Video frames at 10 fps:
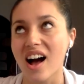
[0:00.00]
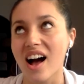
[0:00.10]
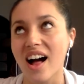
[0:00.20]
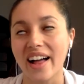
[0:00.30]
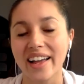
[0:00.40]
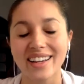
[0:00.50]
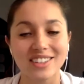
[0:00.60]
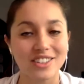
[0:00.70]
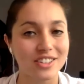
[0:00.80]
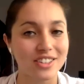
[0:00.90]

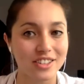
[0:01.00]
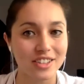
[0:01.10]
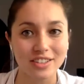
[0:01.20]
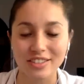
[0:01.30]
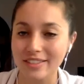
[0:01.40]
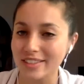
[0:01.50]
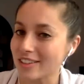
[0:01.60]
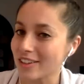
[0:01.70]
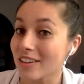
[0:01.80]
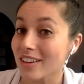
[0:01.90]
I just
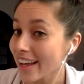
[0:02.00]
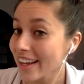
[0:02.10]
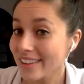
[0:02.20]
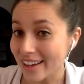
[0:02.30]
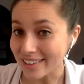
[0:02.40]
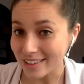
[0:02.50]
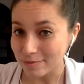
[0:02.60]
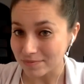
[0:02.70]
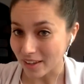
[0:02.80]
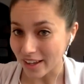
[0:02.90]
don't like that.
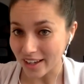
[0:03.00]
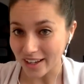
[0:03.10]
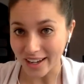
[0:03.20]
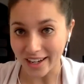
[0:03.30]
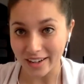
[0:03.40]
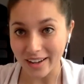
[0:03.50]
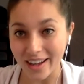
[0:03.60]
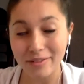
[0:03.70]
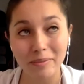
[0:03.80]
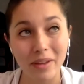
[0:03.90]

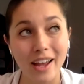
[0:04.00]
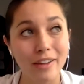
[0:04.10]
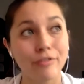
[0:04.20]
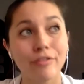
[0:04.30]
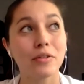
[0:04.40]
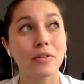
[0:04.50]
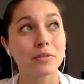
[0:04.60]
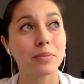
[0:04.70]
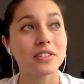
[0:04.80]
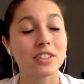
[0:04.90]
I feel
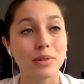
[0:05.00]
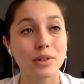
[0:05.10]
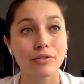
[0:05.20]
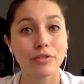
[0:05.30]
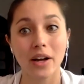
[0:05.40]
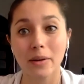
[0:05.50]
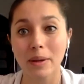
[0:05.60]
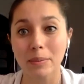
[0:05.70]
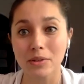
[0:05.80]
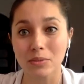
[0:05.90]
responsible for other
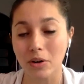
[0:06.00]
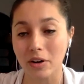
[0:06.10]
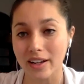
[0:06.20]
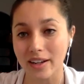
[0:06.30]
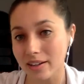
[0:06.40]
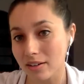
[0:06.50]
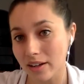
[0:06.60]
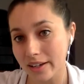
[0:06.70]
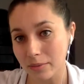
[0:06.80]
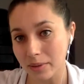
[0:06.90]
people's work, and I don't
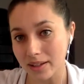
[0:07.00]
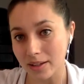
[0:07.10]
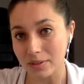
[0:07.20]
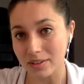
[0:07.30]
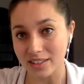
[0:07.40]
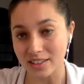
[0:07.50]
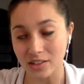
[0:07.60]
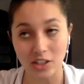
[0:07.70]
like to be in that position.